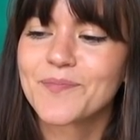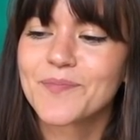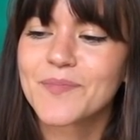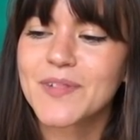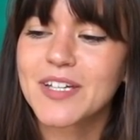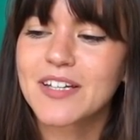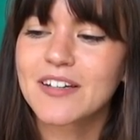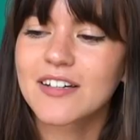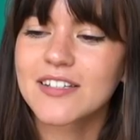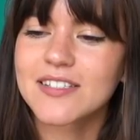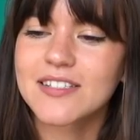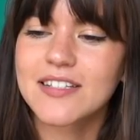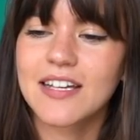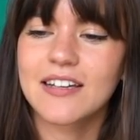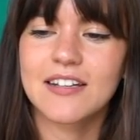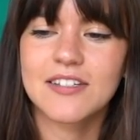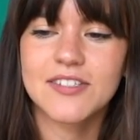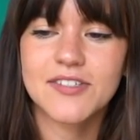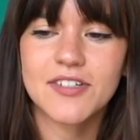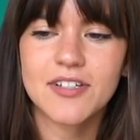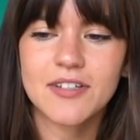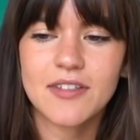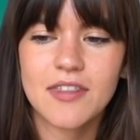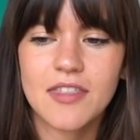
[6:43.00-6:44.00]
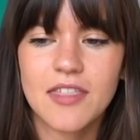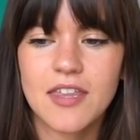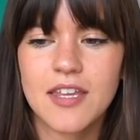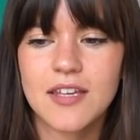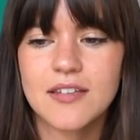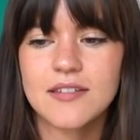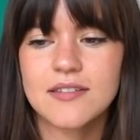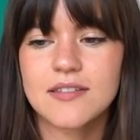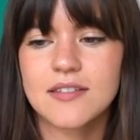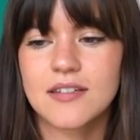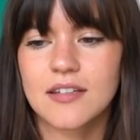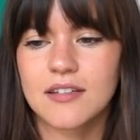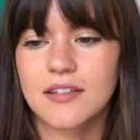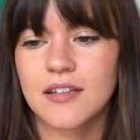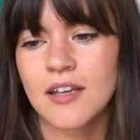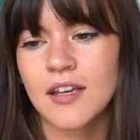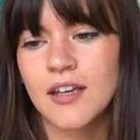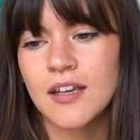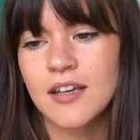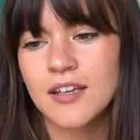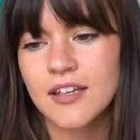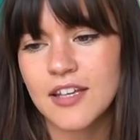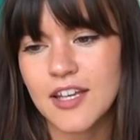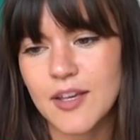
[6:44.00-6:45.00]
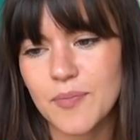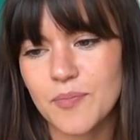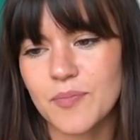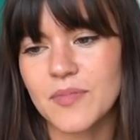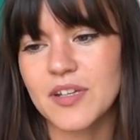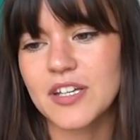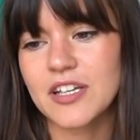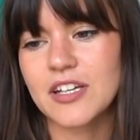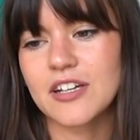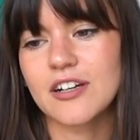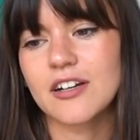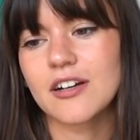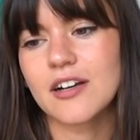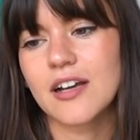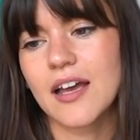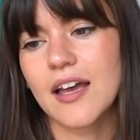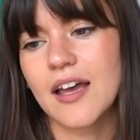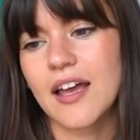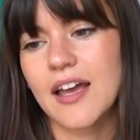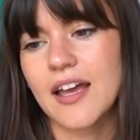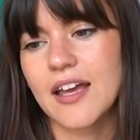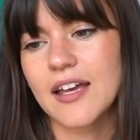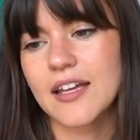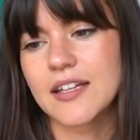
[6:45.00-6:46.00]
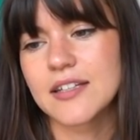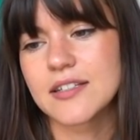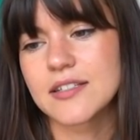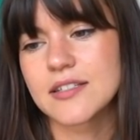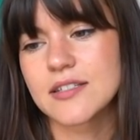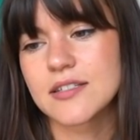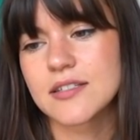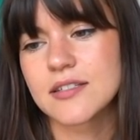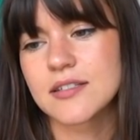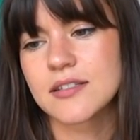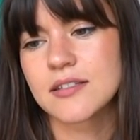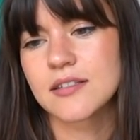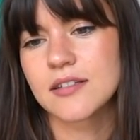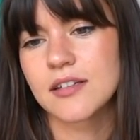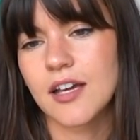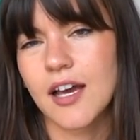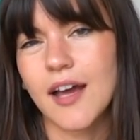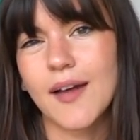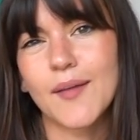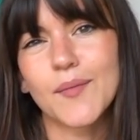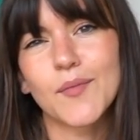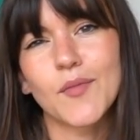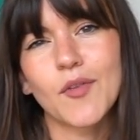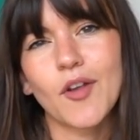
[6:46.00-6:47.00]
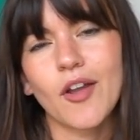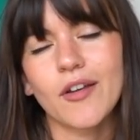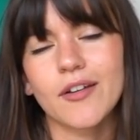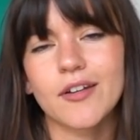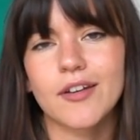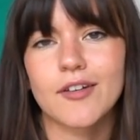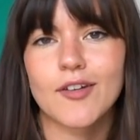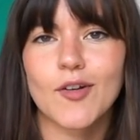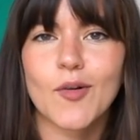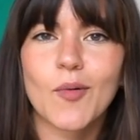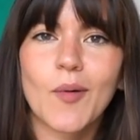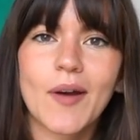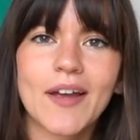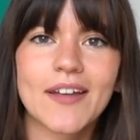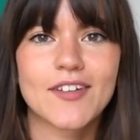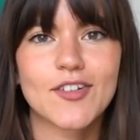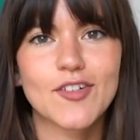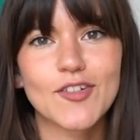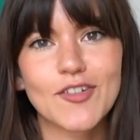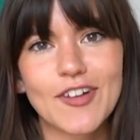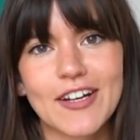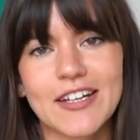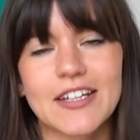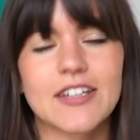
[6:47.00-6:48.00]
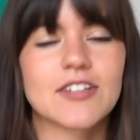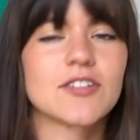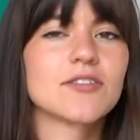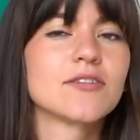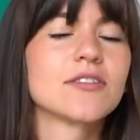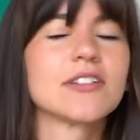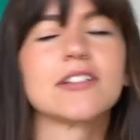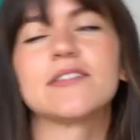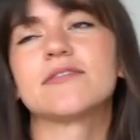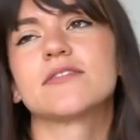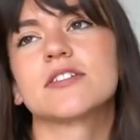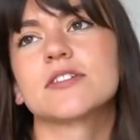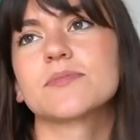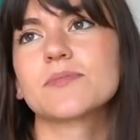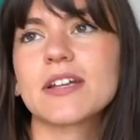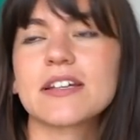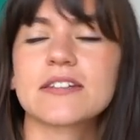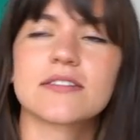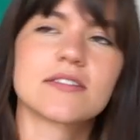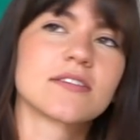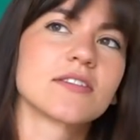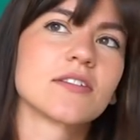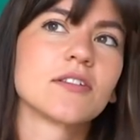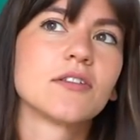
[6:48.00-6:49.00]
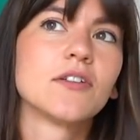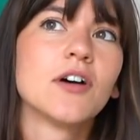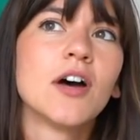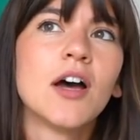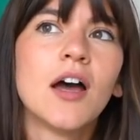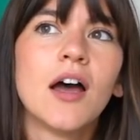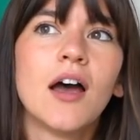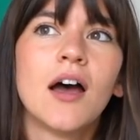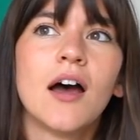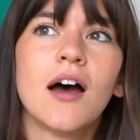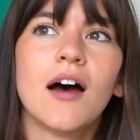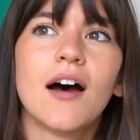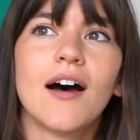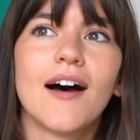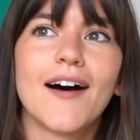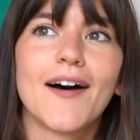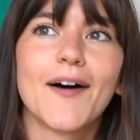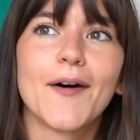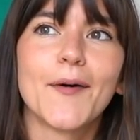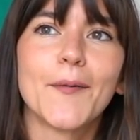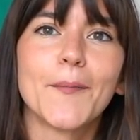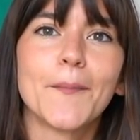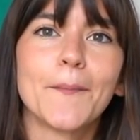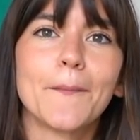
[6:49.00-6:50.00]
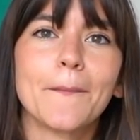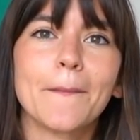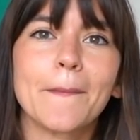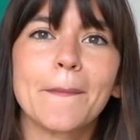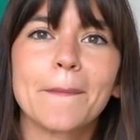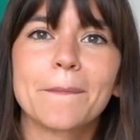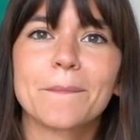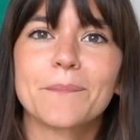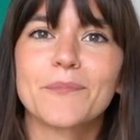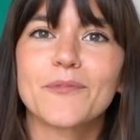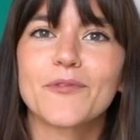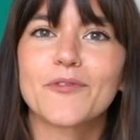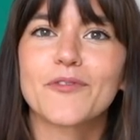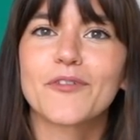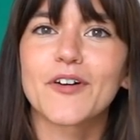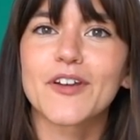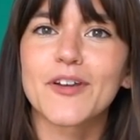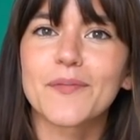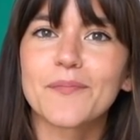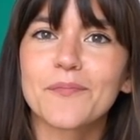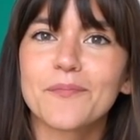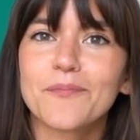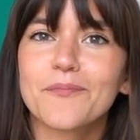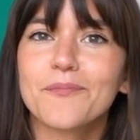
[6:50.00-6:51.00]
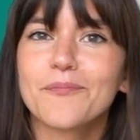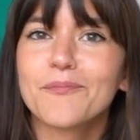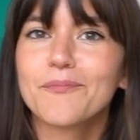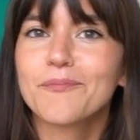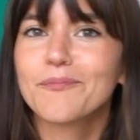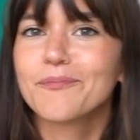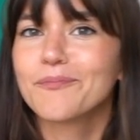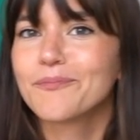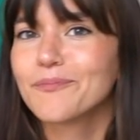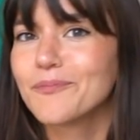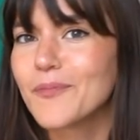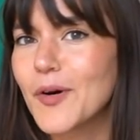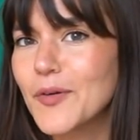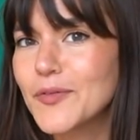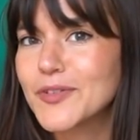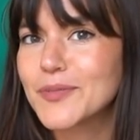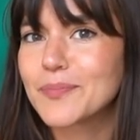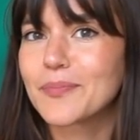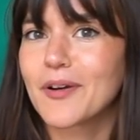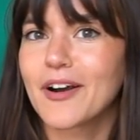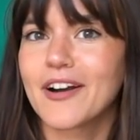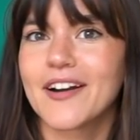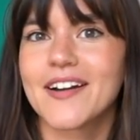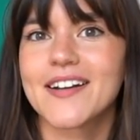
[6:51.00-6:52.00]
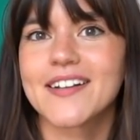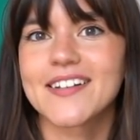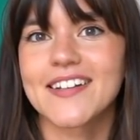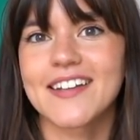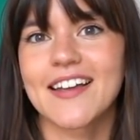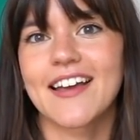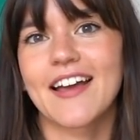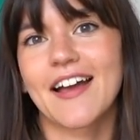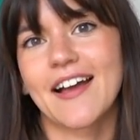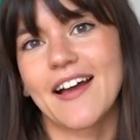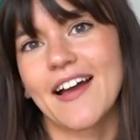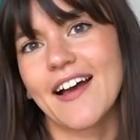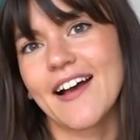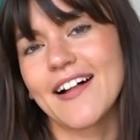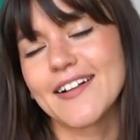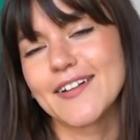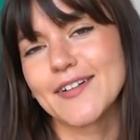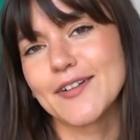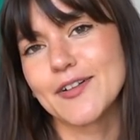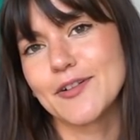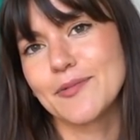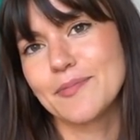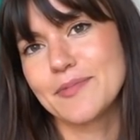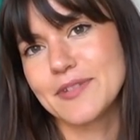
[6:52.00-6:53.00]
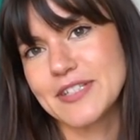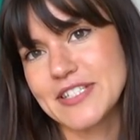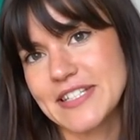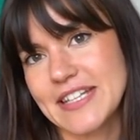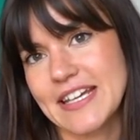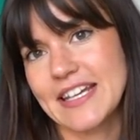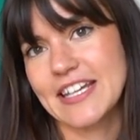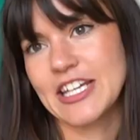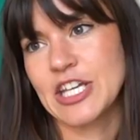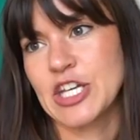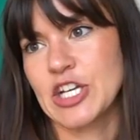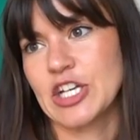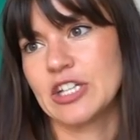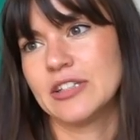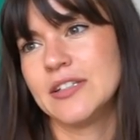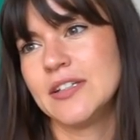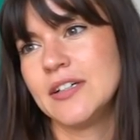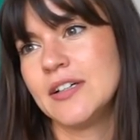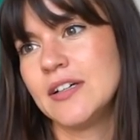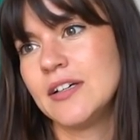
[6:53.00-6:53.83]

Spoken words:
because there are certain things that keep me here and I'm not quite ready to leave this place. So for the most part I'll be staying here.